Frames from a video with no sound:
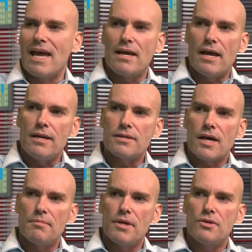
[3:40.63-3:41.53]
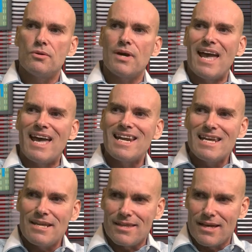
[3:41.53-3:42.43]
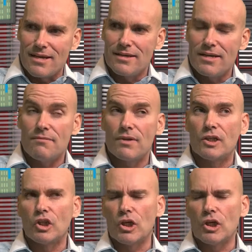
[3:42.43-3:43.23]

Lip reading: anytime they do anything that even